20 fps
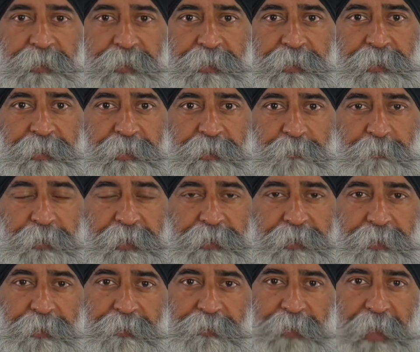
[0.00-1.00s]
But
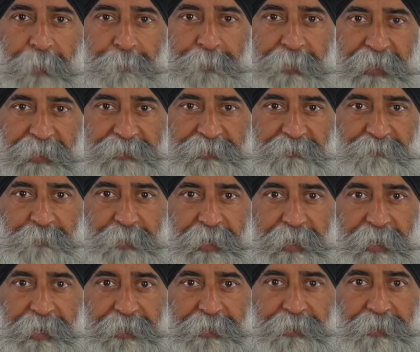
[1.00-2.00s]
that peace of
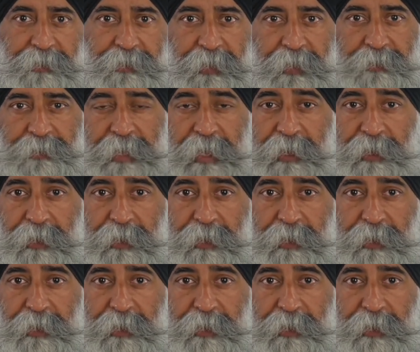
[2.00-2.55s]
mind and that